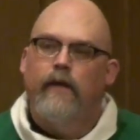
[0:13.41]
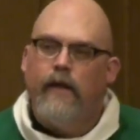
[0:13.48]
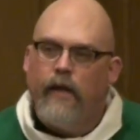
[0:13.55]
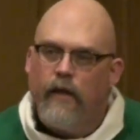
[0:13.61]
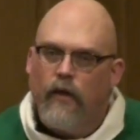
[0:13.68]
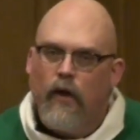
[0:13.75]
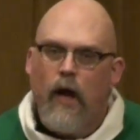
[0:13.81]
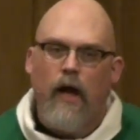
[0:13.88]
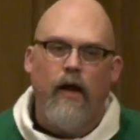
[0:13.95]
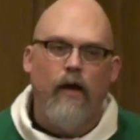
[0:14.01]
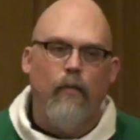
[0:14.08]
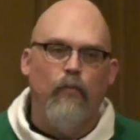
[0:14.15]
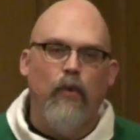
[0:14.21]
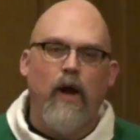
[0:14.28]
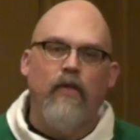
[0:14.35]
Dear
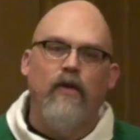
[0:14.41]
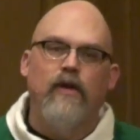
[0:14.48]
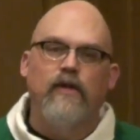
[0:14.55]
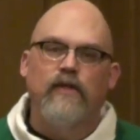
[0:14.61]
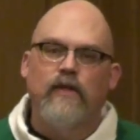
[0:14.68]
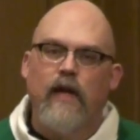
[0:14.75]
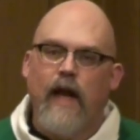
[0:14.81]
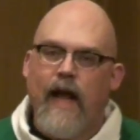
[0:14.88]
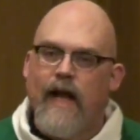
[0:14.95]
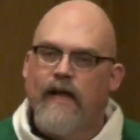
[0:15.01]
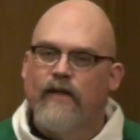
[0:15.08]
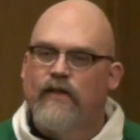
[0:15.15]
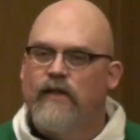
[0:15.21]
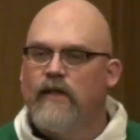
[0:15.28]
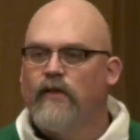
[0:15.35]
brothers
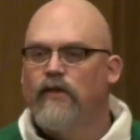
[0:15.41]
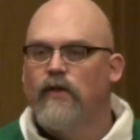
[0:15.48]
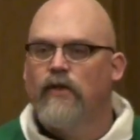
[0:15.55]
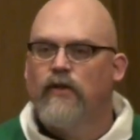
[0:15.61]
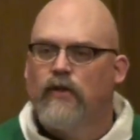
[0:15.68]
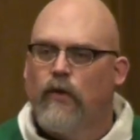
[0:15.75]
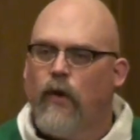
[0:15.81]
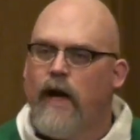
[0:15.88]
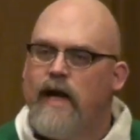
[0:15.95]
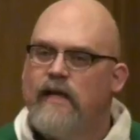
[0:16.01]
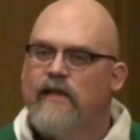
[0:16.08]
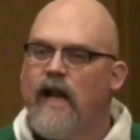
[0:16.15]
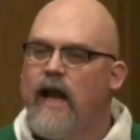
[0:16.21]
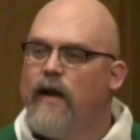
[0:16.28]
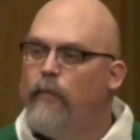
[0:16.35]
and sisters,
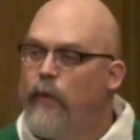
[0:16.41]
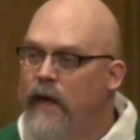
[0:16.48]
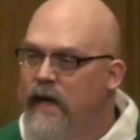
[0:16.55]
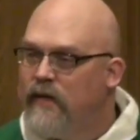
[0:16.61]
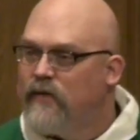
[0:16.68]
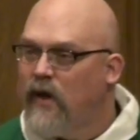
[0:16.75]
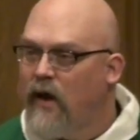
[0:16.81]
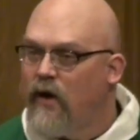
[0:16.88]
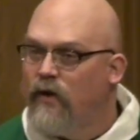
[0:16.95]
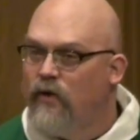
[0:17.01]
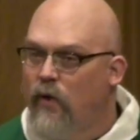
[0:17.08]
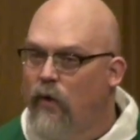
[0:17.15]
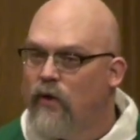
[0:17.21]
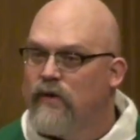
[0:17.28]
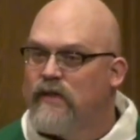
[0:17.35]
grace and peace
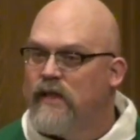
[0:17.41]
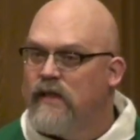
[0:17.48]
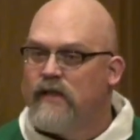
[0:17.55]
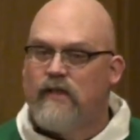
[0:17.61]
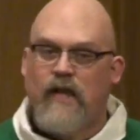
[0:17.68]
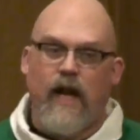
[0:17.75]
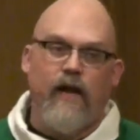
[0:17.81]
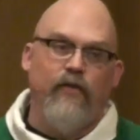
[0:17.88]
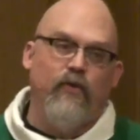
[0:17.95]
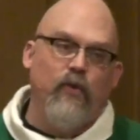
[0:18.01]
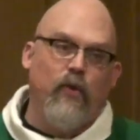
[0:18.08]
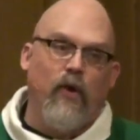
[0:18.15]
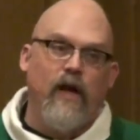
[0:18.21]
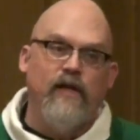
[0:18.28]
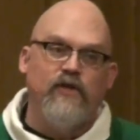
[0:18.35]
are yours this day
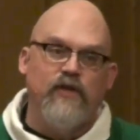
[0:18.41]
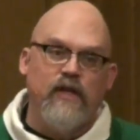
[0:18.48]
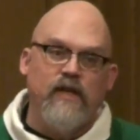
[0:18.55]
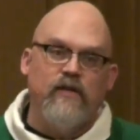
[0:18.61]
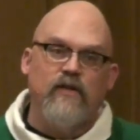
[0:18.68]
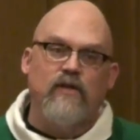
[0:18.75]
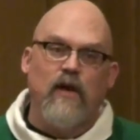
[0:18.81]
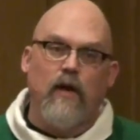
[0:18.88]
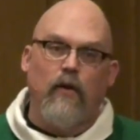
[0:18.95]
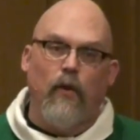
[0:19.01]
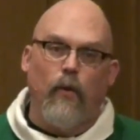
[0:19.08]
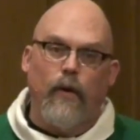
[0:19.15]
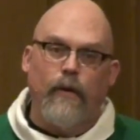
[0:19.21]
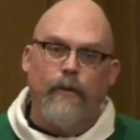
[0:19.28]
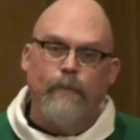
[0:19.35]
through Christ Jesus our
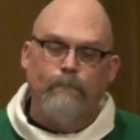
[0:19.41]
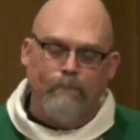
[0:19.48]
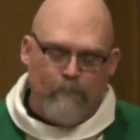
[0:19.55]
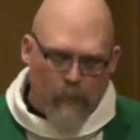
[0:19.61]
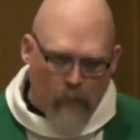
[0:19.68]
Lord.